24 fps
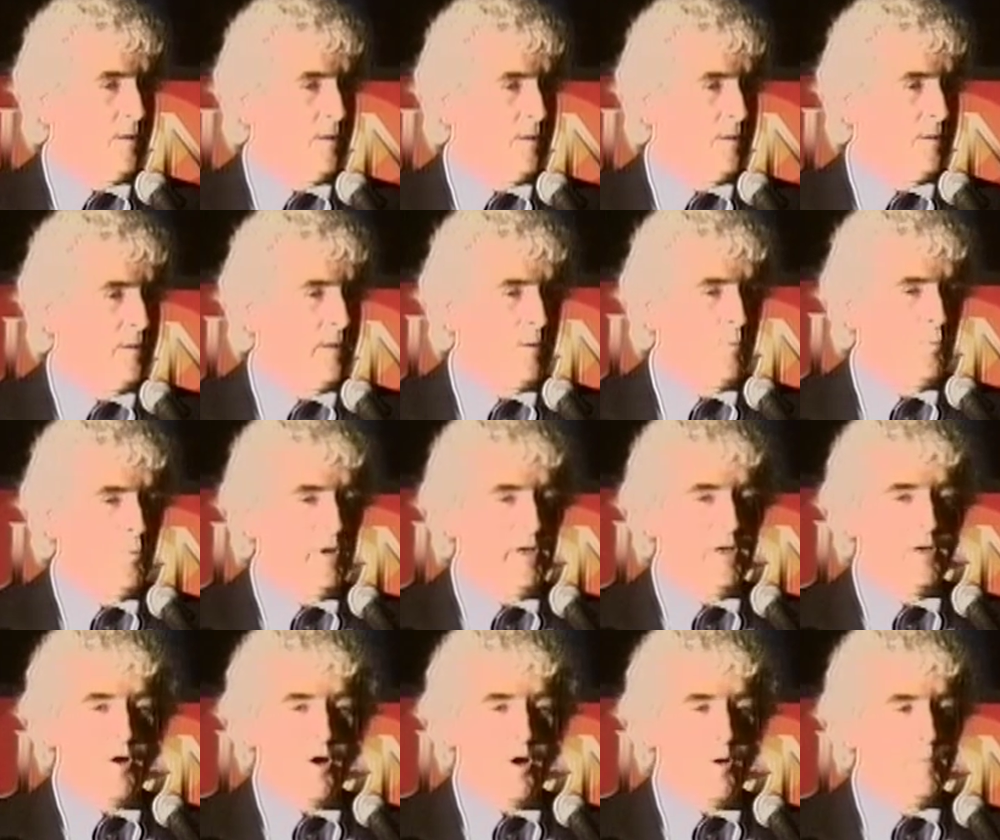than
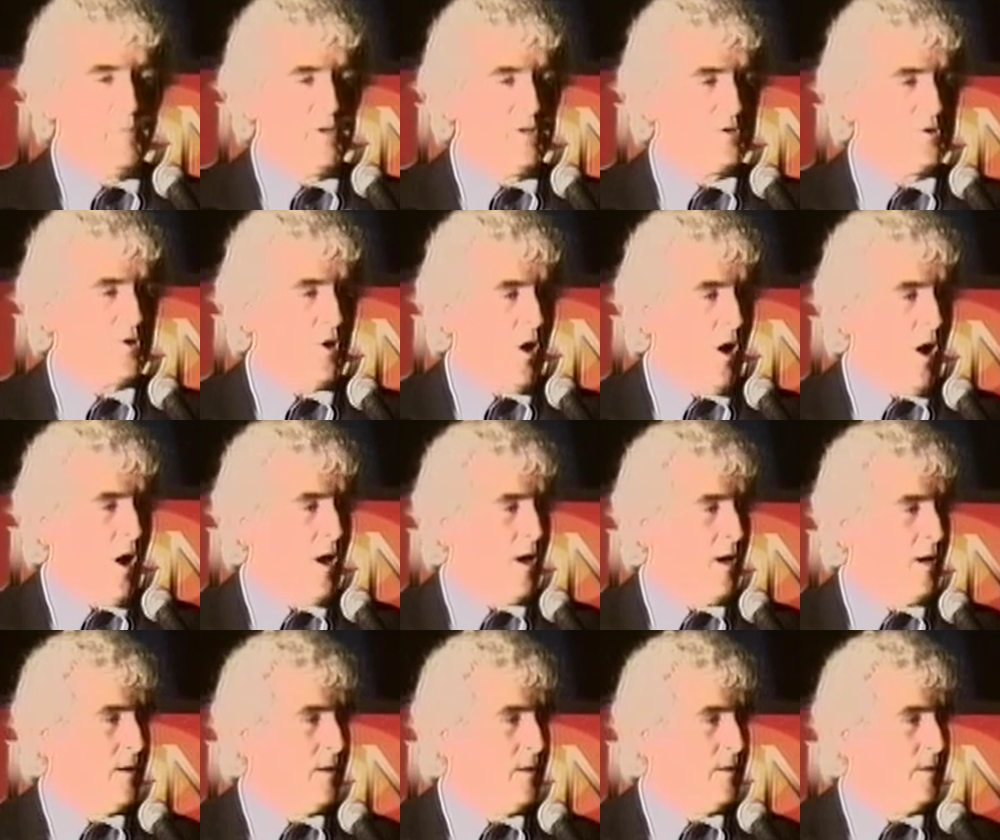we'd all been
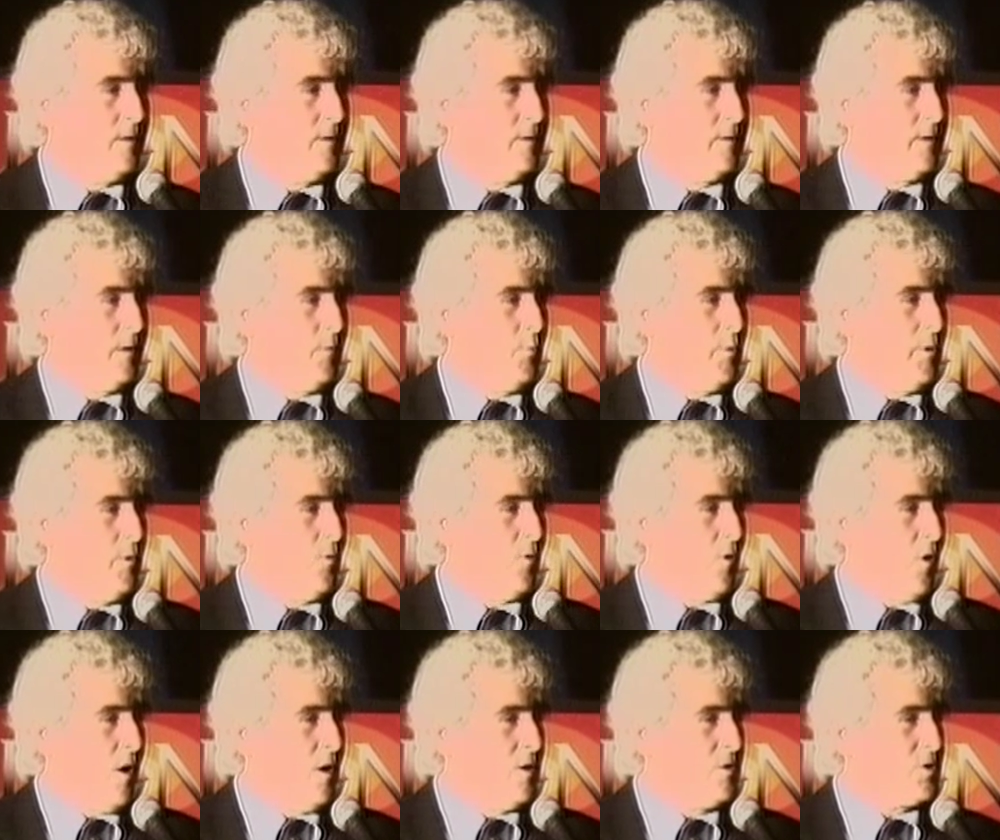taught, that we
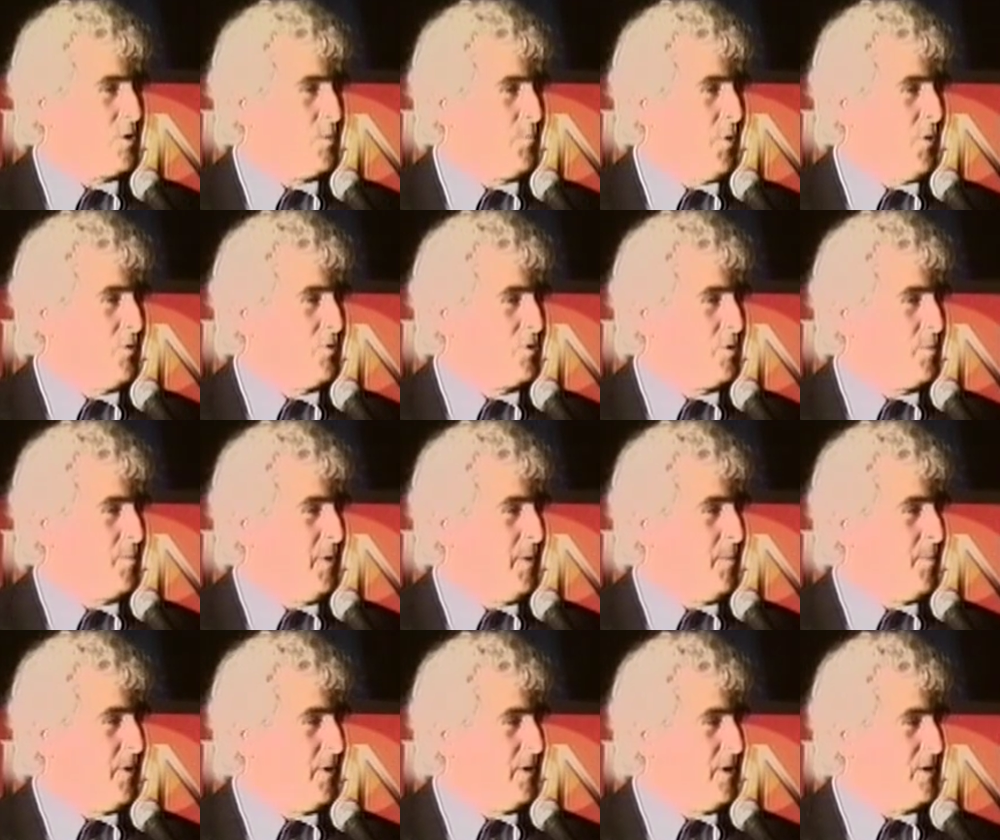were all supposed to
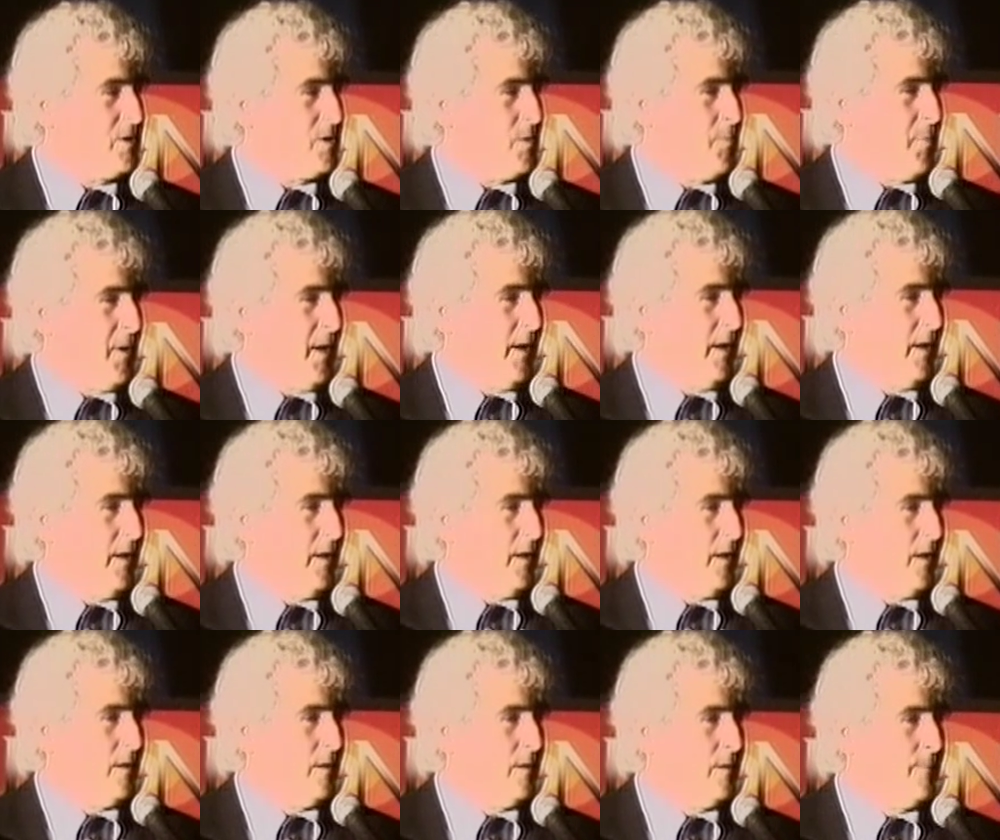be
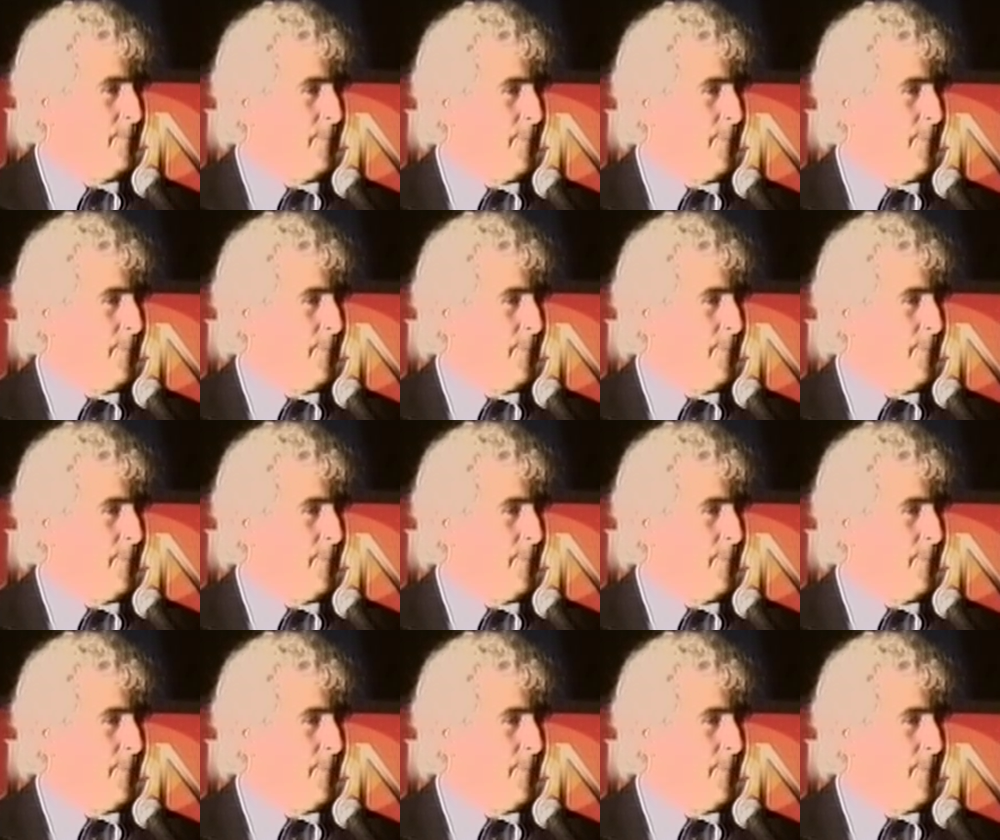participating in.